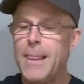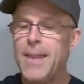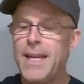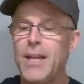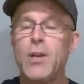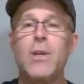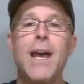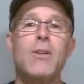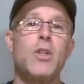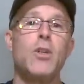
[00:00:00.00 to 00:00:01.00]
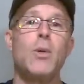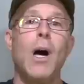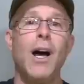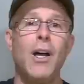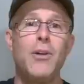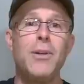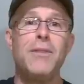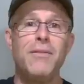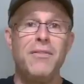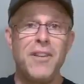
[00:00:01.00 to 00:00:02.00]
they can go down to
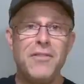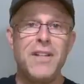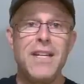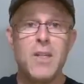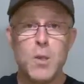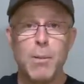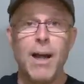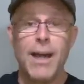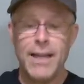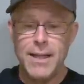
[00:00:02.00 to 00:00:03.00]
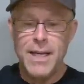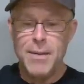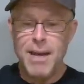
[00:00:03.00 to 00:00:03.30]
150 spine